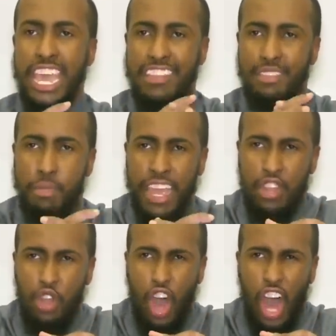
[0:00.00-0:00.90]
It's
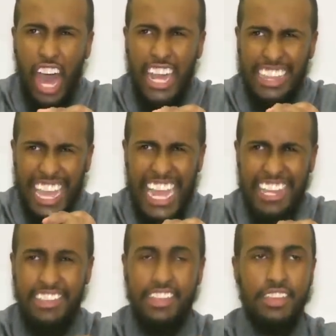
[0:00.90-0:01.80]
made your heart
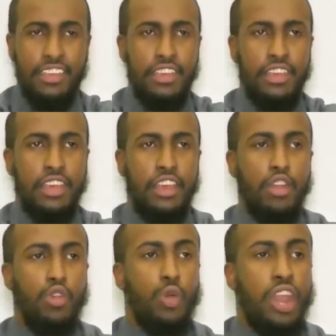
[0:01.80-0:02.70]
tight.
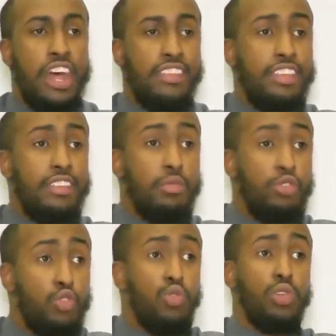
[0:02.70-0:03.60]
Look what Allah said to him
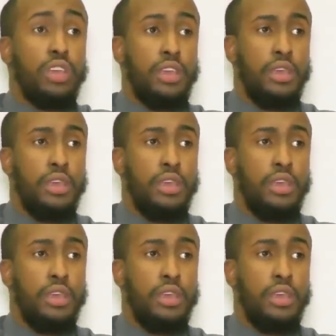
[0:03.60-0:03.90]
to do.